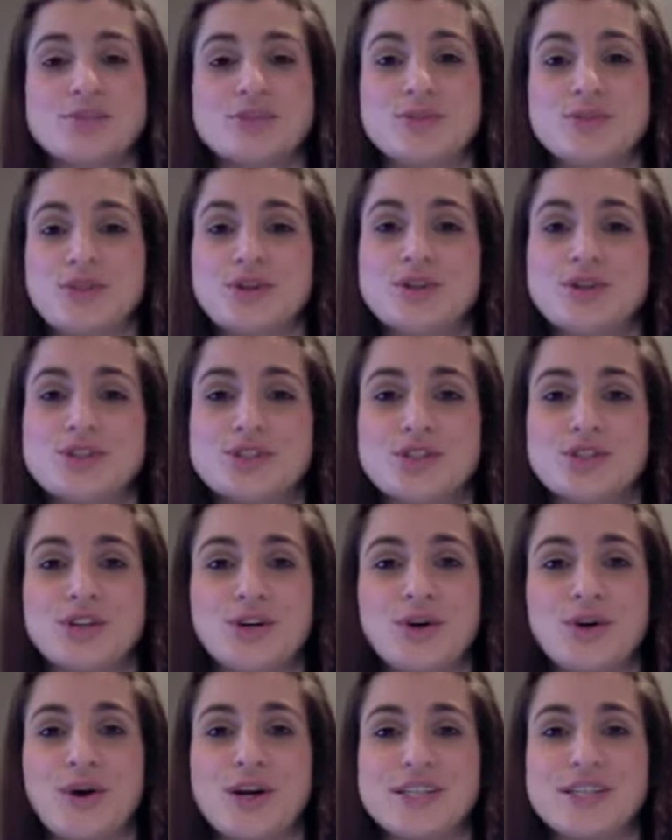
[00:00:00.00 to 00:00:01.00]
So those
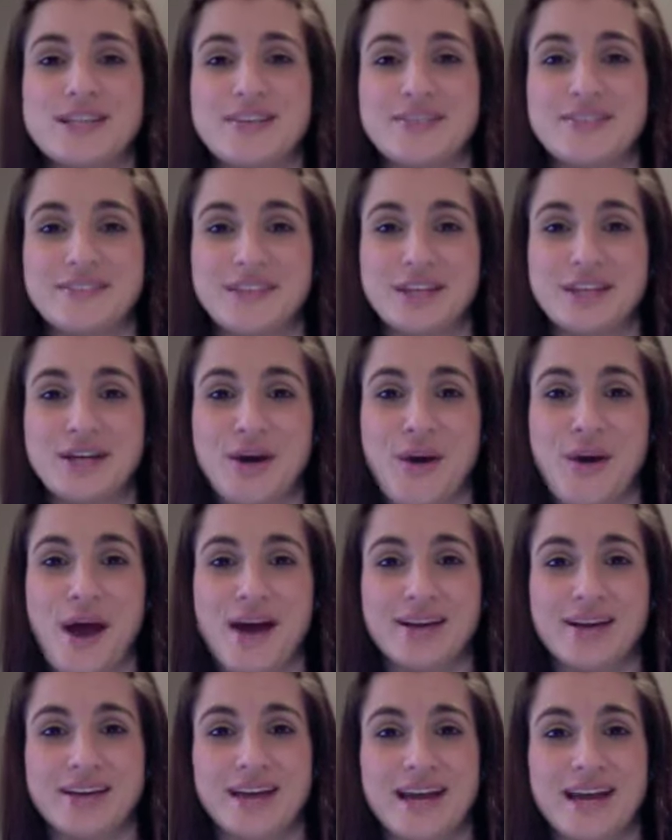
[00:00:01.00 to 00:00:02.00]
two are definitely go
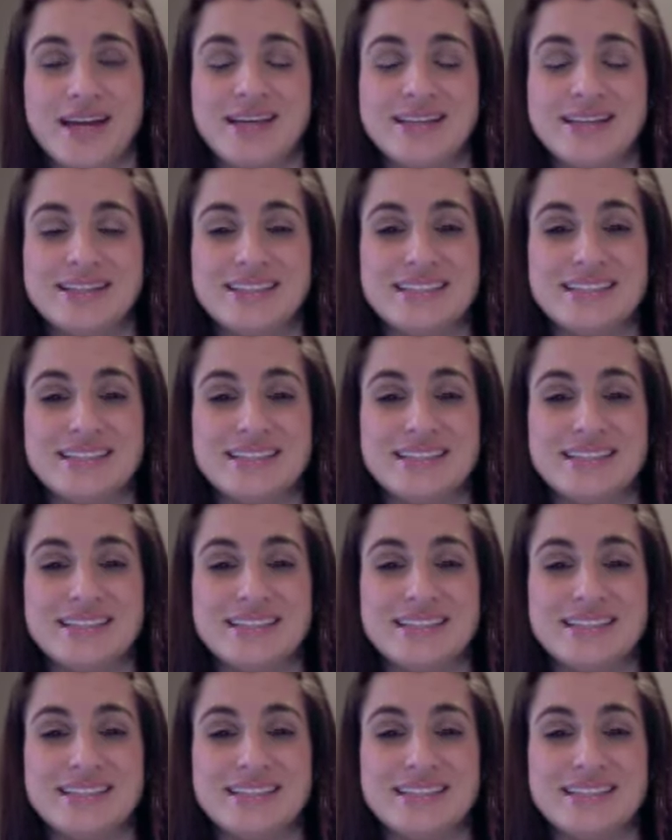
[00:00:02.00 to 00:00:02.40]
out and get